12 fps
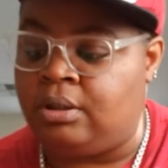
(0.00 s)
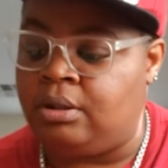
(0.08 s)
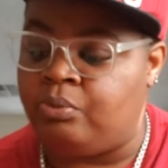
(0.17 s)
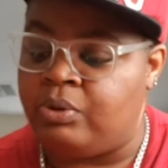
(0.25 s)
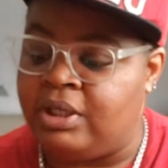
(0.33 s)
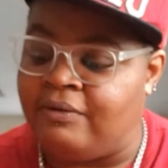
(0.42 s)

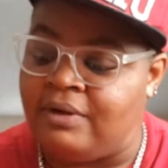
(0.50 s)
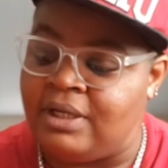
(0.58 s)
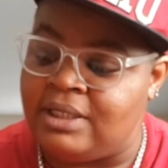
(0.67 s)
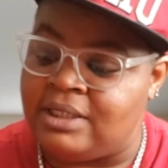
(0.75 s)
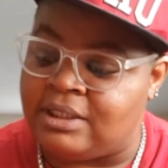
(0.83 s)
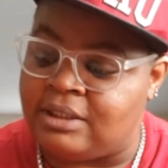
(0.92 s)
we give
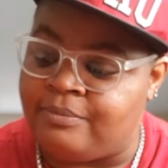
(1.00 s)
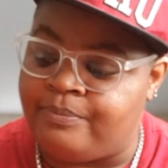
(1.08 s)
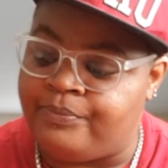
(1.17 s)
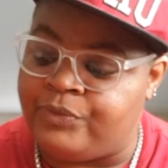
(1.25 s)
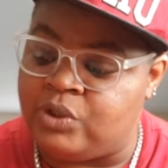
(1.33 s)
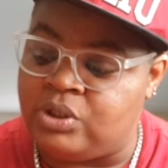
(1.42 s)
it
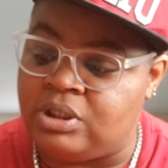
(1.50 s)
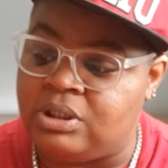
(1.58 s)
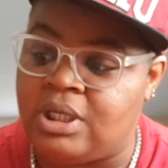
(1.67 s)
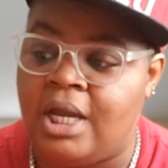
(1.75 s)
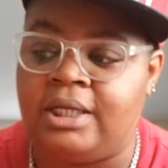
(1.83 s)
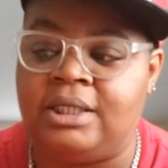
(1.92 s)
just a
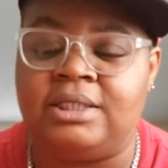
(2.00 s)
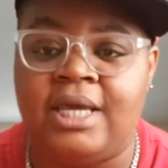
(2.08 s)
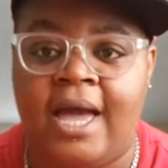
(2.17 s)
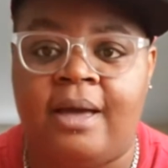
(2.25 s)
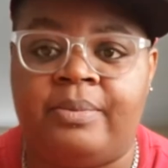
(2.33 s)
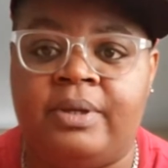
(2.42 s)
tiny
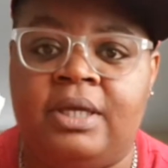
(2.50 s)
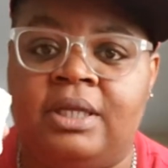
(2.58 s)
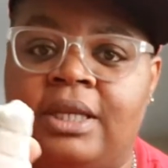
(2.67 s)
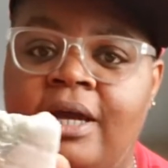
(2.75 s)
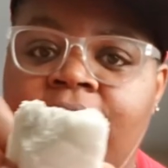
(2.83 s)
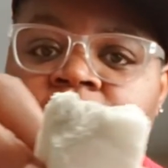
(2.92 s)
tap.
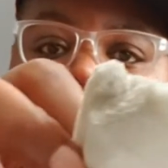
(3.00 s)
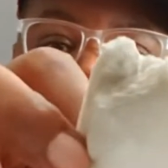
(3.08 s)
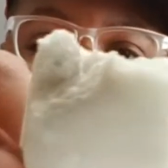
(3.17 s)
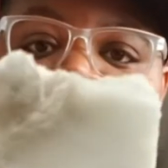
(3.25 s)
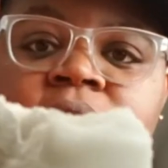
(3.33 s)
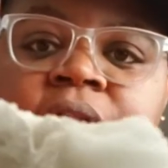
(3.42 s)
Now I know you
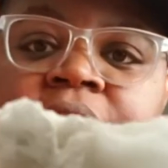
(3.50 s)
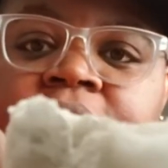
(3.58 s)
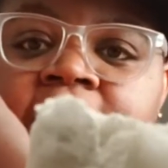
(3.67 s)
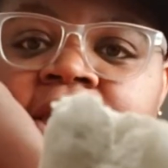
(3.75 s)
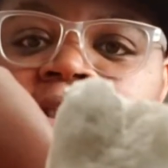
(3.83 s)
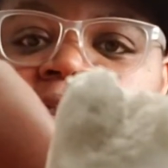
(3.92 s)
really
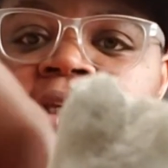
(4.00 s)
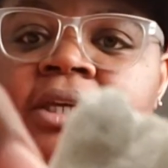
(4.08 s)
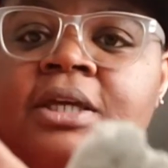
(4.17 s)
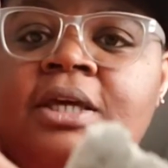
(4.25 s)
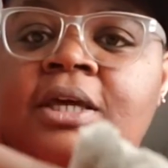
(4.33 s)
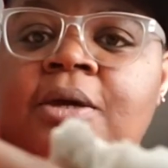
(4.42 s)
can't
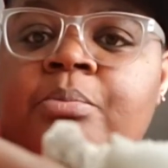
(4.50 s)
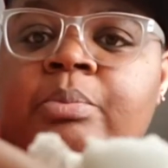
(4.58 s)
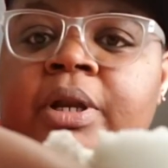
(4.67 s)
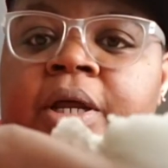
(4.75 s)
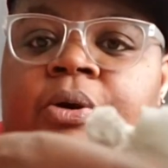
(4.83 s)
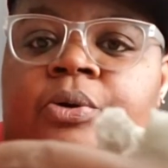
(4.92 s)
see,
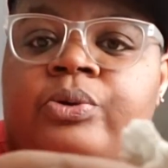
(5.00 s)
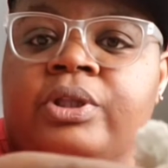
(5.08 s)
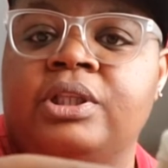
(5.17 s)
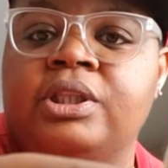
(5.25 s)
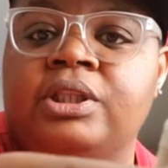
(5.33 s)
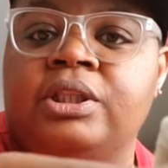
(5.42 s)
but I
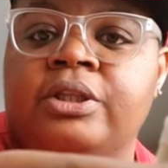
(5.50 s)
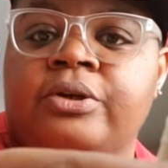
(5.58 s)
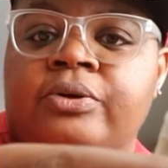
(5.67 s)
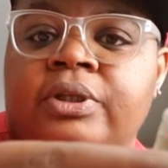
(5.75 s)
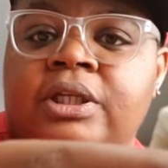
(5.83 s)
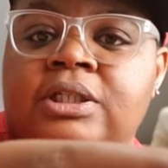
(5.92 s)
only
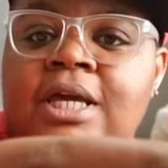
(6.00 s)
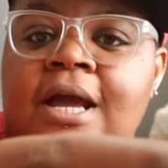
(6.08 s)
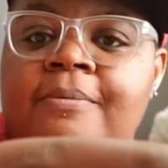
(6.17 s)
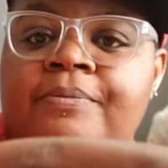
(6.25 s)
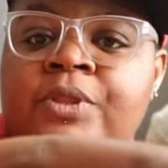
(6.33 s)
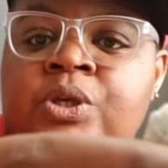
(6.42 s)
literally
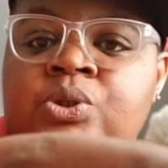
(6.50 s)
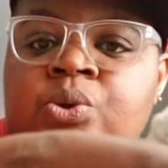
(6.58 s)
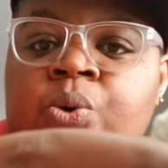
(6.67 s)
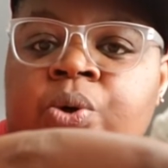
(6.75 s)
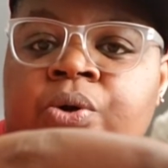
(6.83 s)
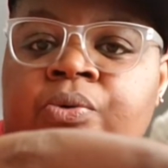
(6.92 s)
tap this
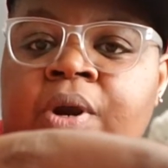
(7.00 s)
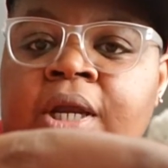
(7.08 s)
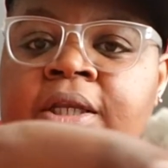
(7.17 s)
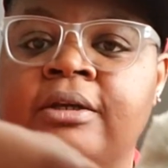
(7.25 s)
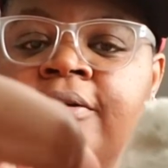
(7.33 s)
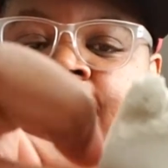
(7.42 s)
corner
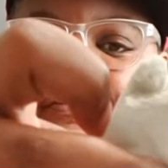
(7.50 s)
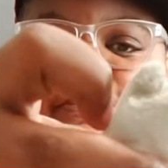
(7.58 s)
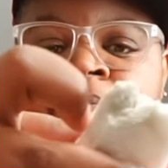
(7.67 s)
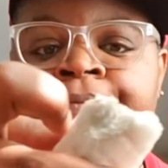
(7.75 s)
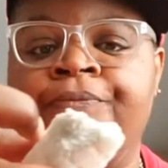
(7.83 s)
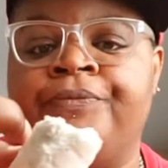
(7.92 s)
right here.
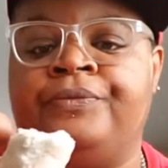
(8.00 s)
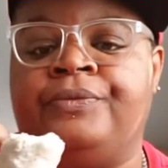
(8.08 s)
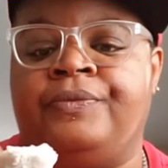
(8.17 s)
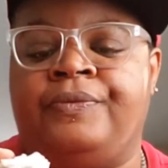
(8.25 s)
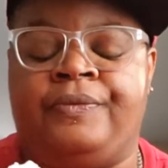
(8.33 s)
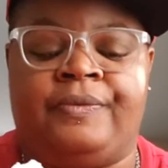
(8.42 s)

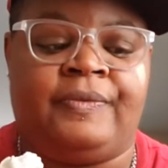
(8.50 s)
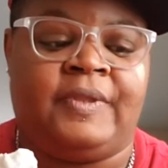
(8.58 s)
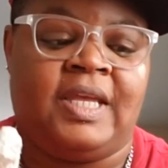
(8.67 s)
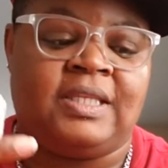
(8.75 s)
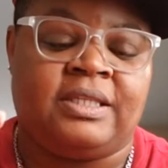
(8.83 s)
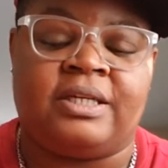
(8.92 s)

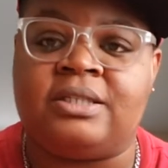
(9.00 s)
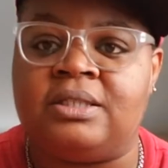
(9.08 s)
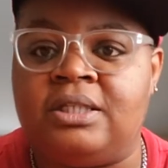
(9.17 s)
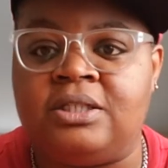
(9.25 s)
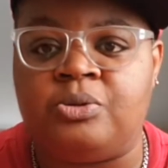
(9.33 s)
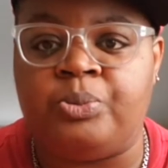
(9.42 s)
It doesn't
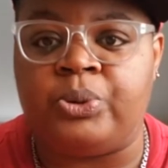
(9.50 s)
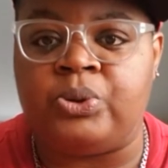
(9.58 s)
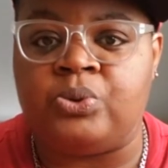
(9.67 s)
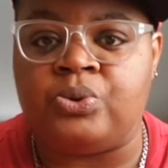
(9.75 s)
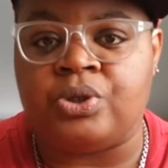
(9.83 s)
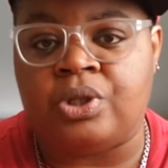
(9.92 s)
need to
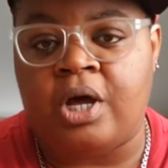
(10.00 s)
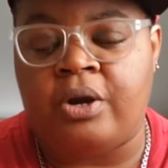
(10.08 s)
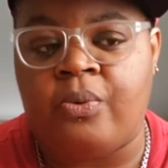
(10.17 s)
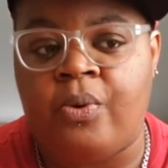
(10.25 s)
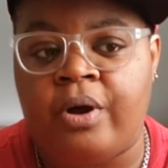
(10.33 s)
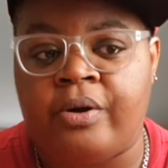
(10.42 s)
produce a lot
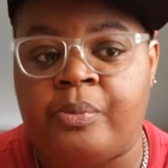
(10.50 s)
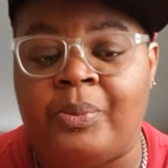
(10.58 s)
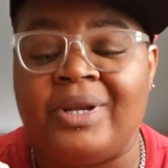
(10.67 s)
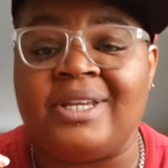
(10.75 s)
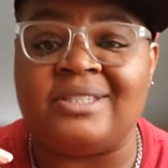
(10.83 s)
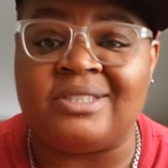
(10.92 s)
of water,
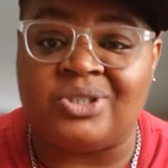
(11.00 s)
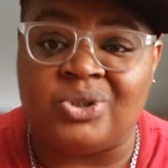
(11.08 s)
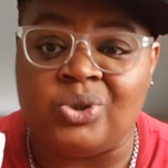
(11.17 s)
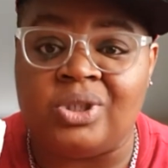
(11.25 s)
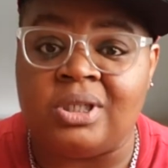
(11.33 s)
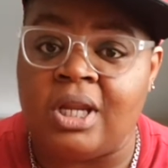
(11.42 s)
but it
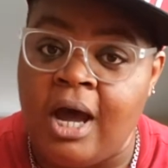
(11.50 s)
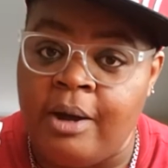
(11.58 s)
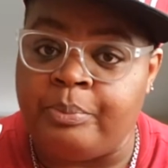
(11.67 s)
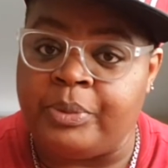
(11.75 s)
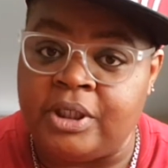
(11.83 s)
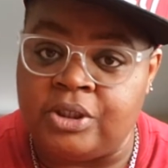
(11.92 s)
should
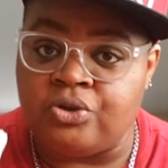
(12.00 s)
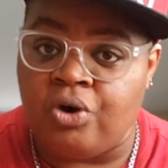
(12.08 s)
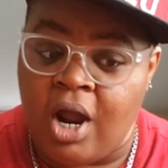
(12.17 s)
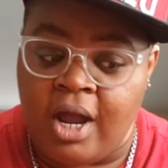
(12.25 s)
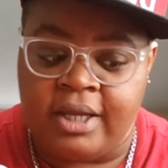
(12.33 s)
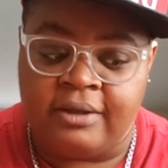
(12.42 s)
not be
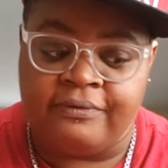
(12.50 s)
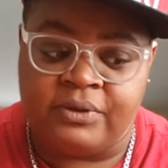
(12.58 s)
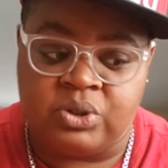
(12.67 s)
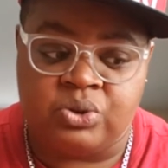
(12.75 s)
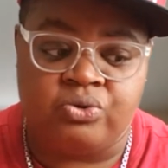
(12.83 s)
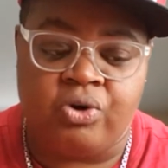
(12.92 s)
dry. If
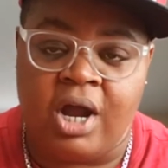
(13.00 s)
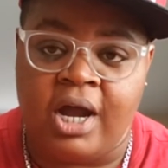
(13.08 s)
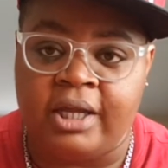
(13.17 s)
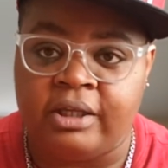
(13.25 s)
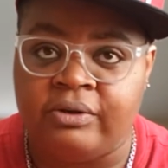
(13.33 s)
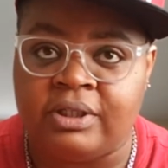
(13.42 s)
it's
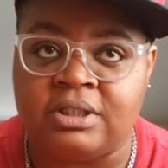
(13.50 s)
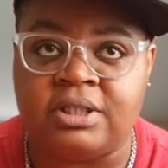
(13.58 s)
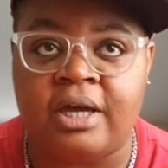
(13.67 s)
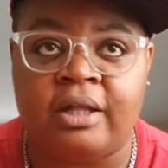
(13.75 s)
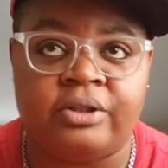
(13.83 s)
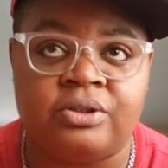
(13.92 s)
dry, you can
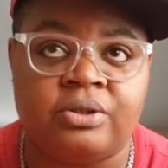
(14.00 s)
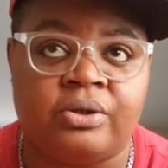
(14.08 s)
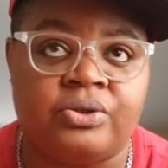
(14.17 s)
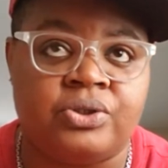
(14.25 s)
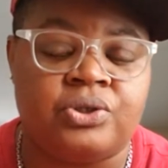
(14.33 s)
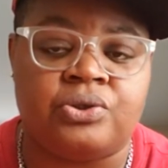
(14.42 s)
tell it
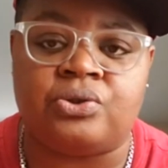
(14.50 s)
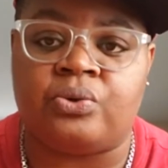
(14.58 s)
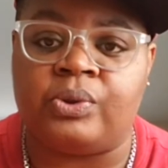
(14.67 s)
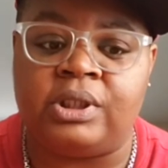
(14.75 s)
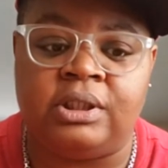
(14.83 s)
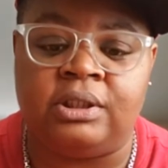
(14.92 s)
starts to
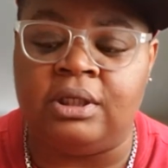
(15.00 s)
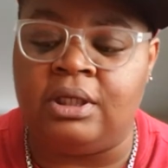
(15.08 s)
squeak